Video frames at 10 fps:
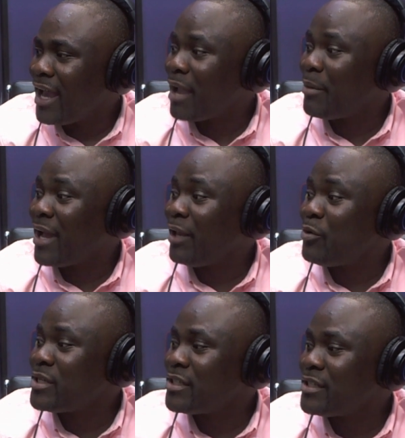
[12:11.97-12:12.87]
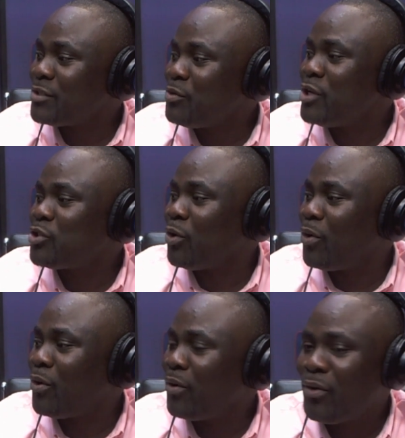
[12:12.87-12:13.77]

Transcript: Chemical equations. We sure.